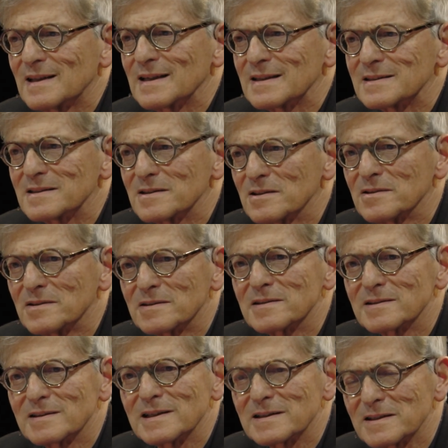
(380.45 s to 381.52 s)

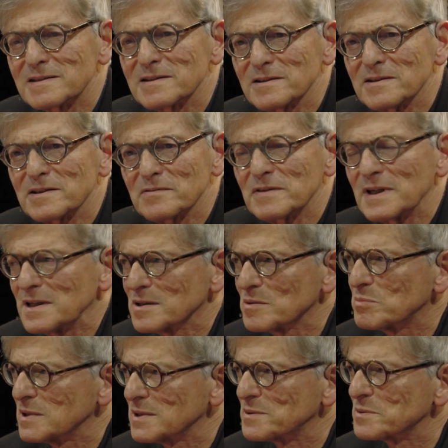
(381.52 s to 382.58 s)
is not
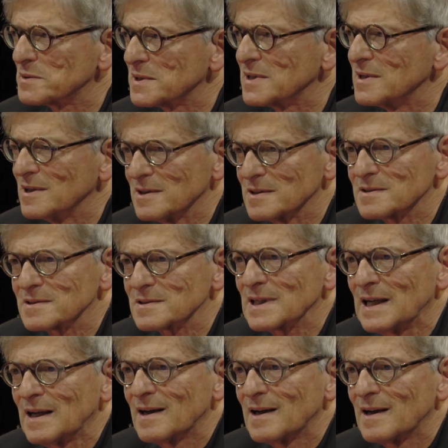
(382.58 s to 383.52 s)
available to the gods.